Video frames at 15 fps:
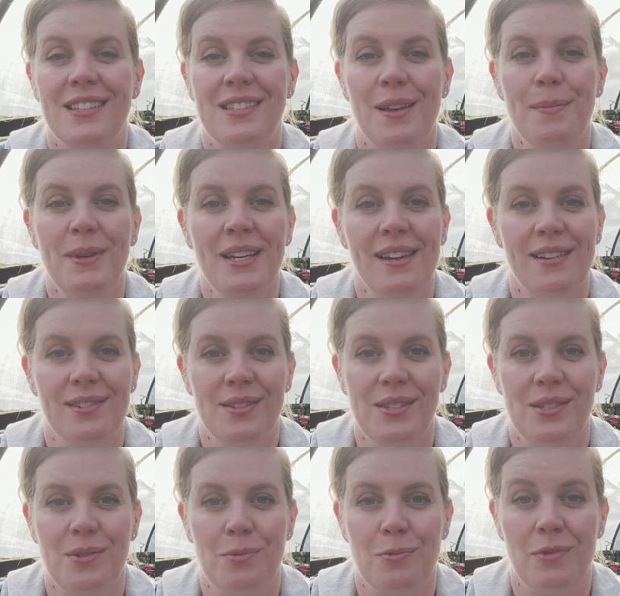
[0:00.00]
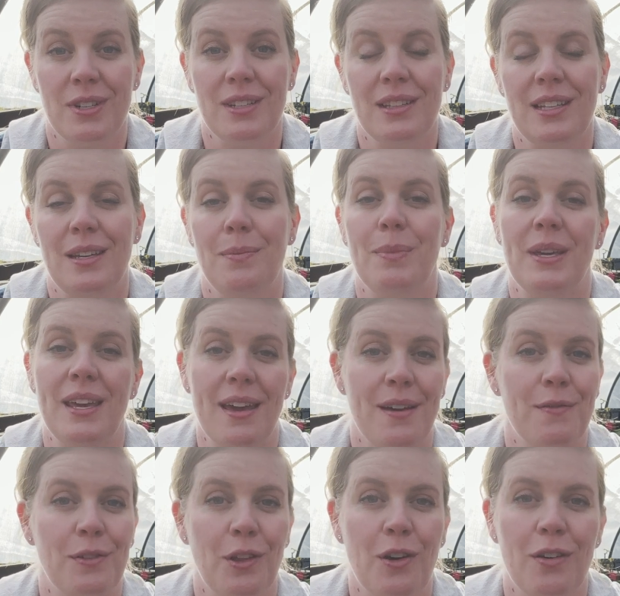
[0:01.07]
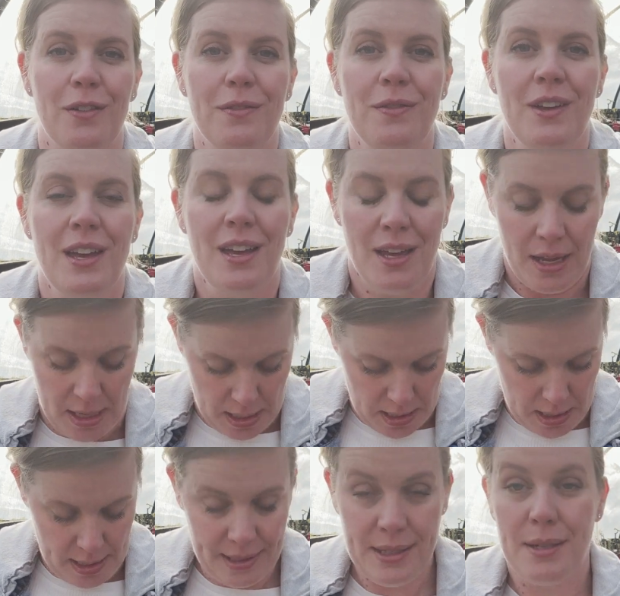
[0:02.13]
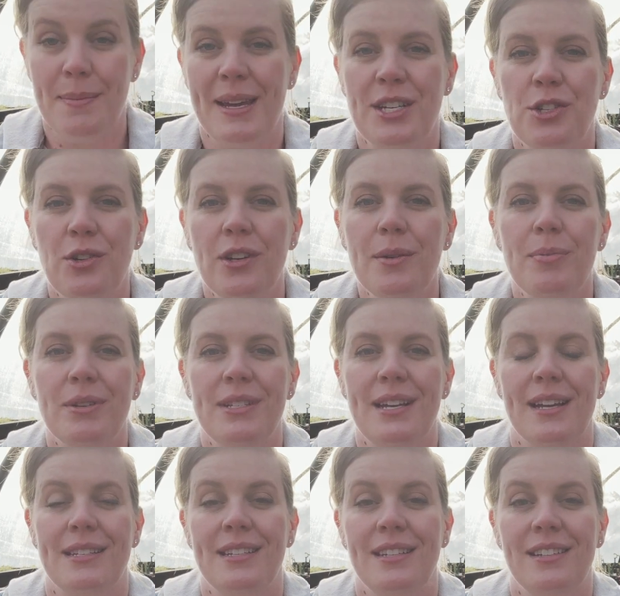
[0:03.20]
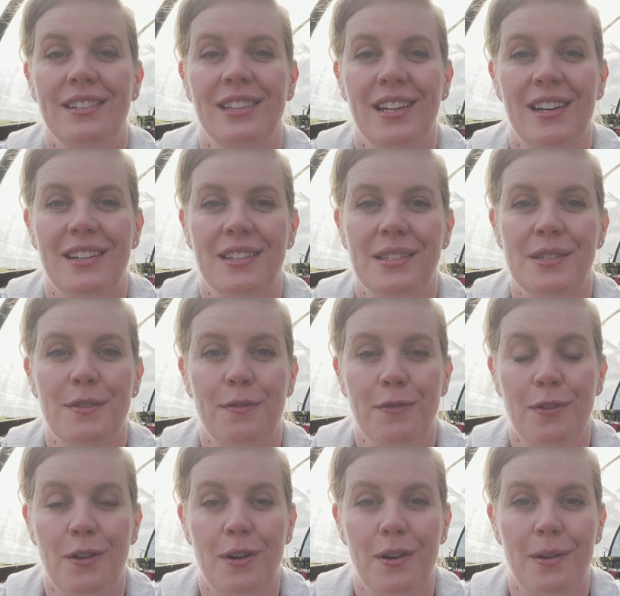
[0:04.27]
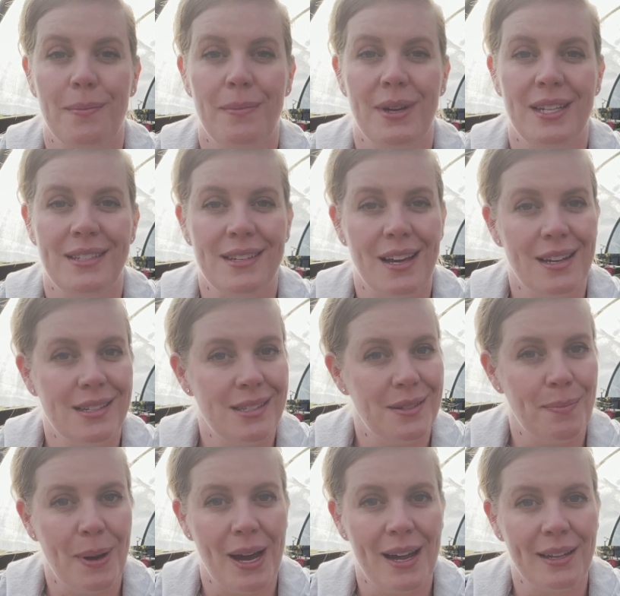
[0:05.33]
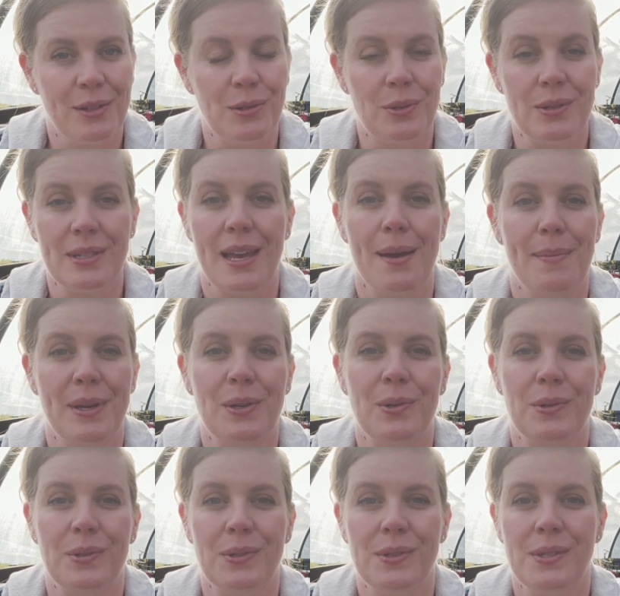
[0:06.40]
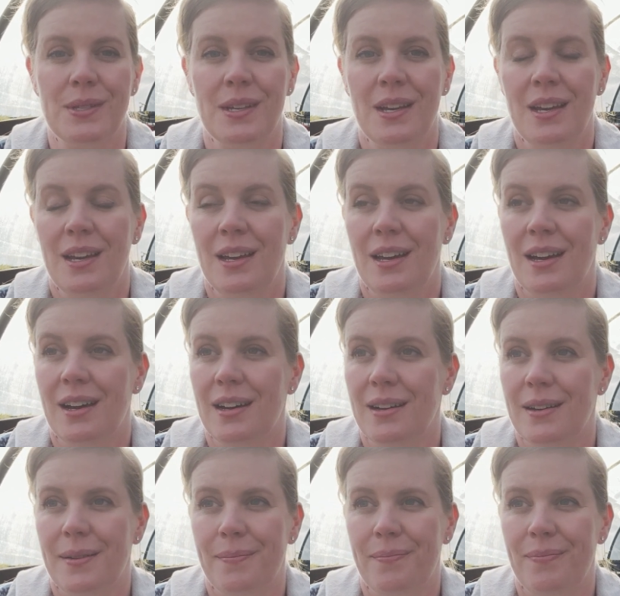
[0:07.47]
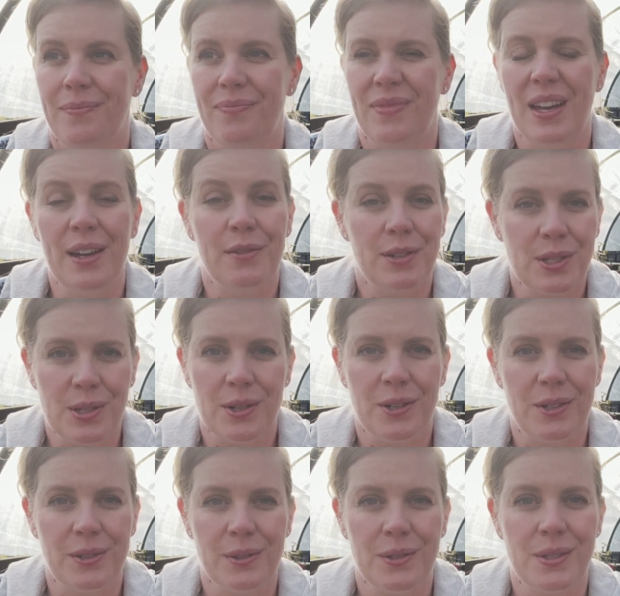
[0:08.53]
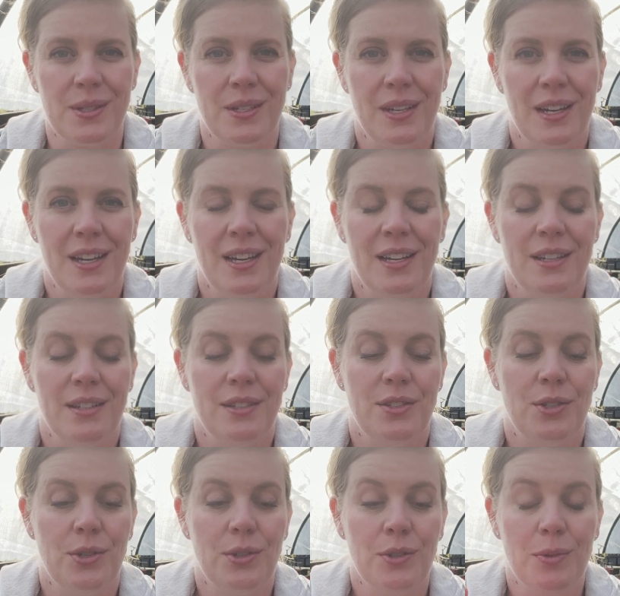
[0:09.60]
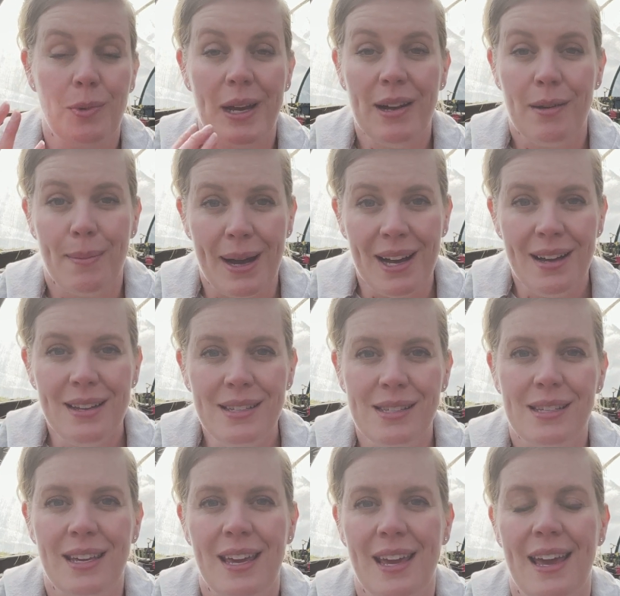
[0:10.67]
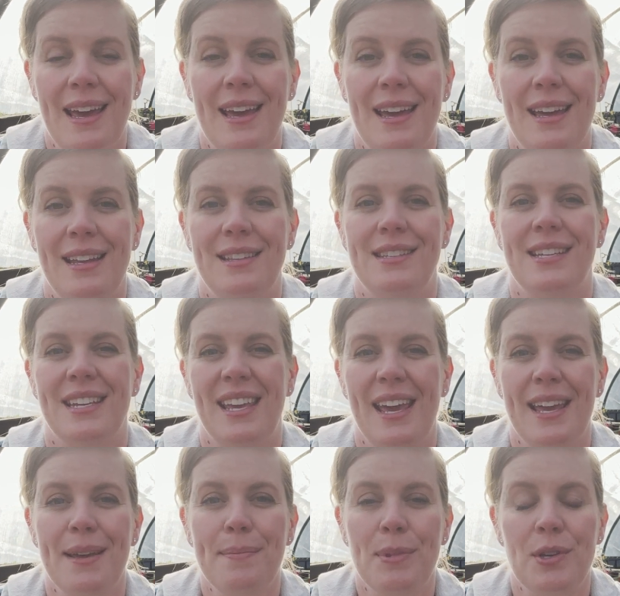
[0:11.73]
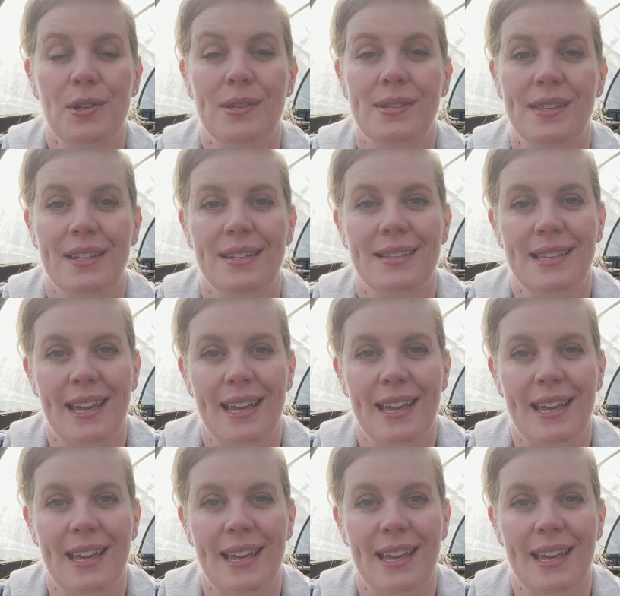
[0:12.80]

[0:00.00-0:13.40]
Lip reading: Something else to really be careful of is to make sure you're protecting your lungs from dust, particles, chemicals, aerosols, to wear a mask and to keep those things